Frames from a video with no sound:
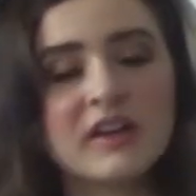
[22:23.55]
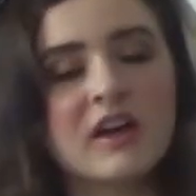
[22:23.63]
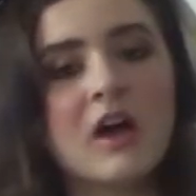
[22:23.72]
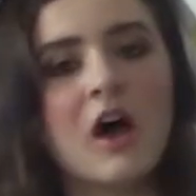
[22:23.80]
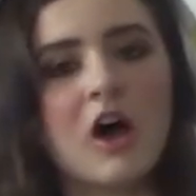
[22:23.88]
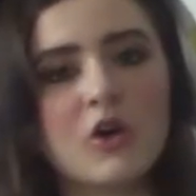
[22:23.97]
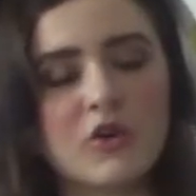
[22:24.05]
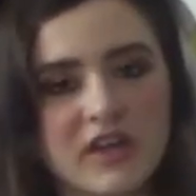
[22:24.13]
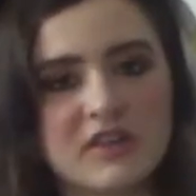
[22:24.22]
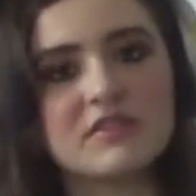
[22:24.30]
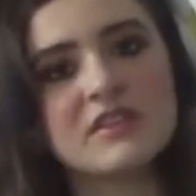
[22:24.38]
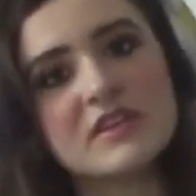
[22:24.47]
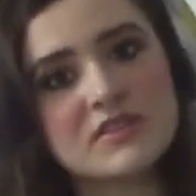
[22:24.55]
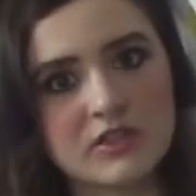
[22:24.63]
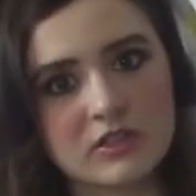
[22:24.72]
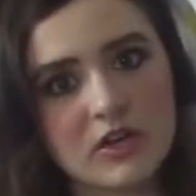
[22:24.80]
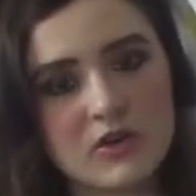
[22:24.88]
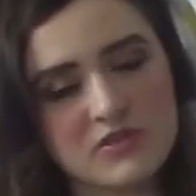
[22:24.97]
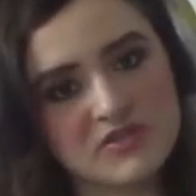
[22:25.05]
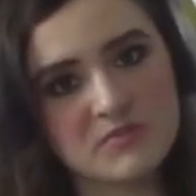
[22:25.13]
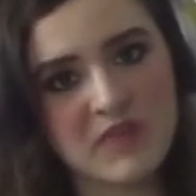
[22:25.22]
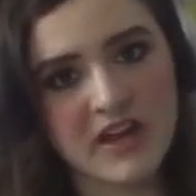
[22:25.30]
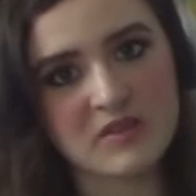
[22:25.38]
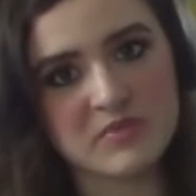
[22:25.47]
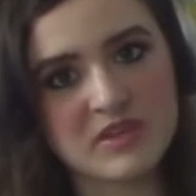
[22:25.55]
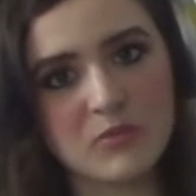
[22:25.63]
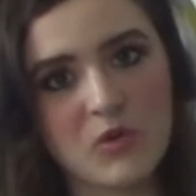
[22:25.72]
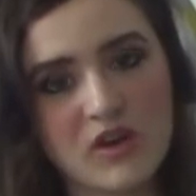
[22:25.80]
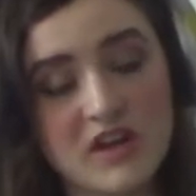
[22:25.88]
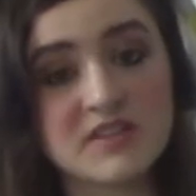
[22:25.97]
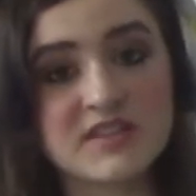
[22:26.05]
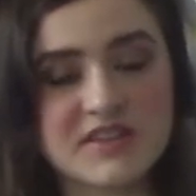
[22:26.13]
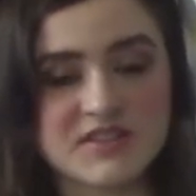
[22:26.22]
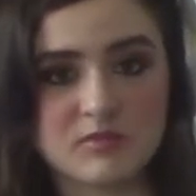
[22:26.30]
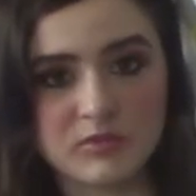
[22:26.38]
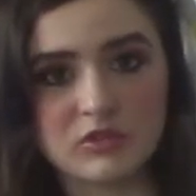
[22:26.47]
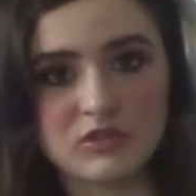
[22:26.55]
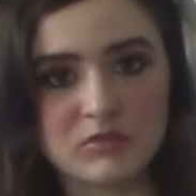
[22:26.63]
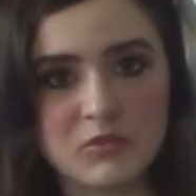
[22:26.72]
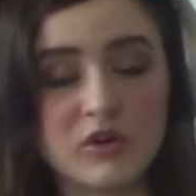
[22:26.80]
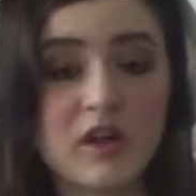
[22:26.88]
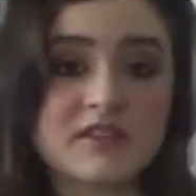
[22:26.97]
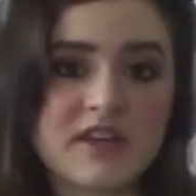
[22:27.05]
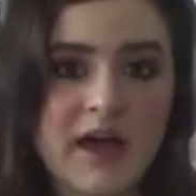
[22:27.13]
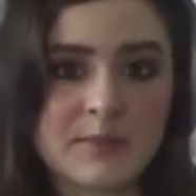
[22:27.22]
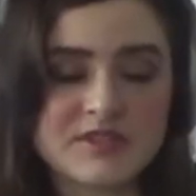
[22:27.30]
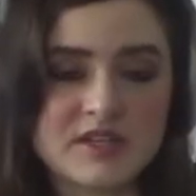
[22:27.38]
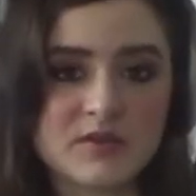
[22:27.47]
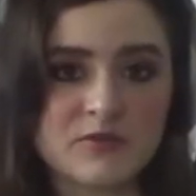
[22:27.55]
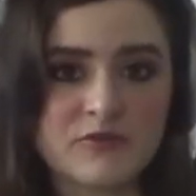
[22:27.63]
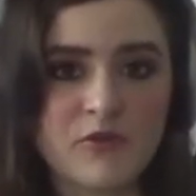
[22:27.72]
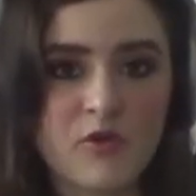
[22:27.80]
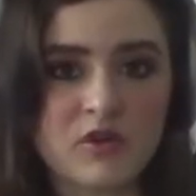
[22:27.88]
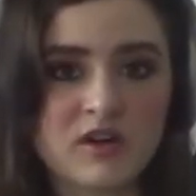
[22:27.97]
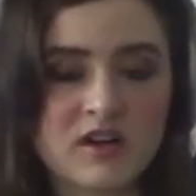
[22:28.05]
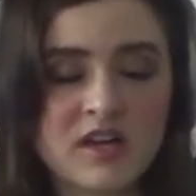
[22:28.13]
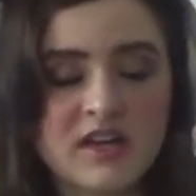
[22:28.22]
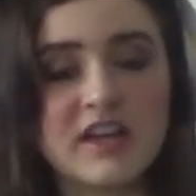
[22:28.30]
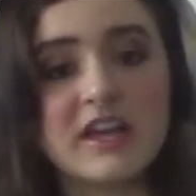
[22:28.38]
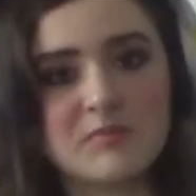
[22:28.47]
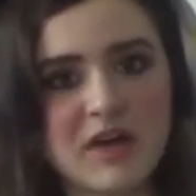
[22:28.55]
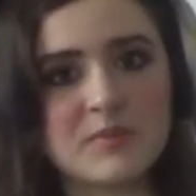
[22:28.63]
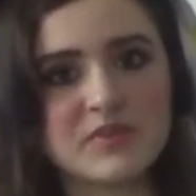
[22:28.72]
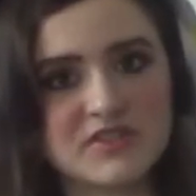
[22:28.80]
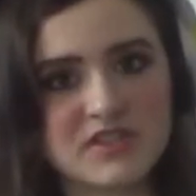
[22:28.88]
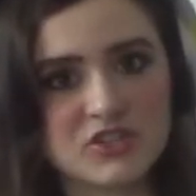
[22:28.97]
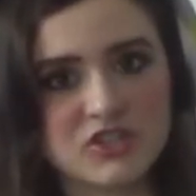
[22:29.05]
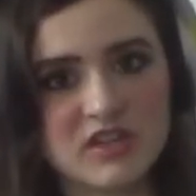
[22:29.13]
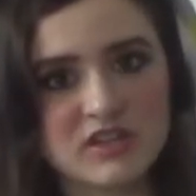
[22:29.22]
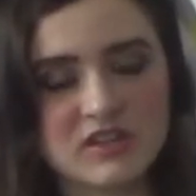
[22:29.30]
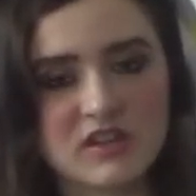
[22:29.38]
oh, okay, these clothes might be more accessible or more adaptive for in my position?